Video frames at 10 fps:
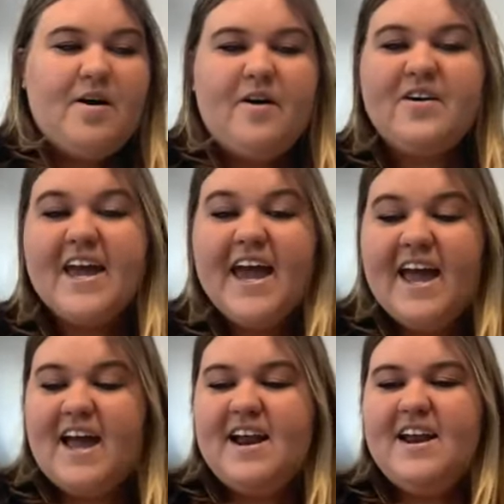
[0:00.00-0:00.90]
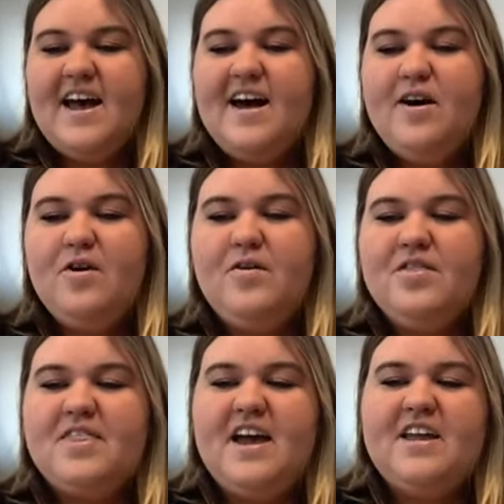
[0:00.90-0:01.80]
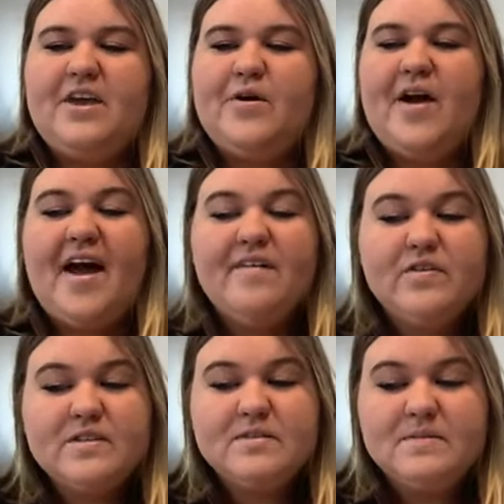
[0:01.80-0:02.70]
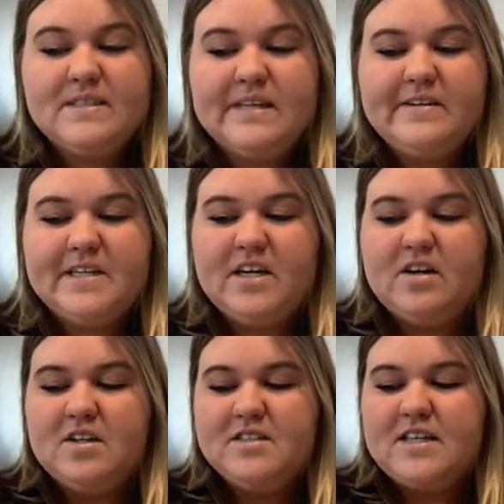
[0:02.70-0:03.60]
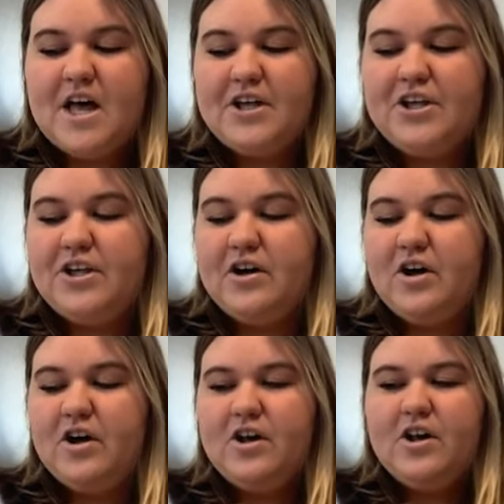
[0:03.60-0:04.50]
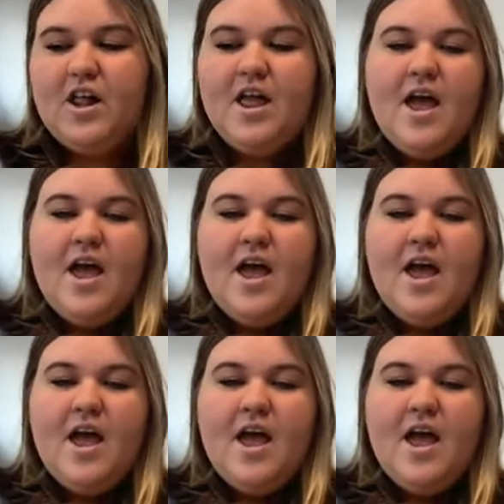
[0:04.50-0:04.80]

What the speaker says: Okay, now that you have those materials, I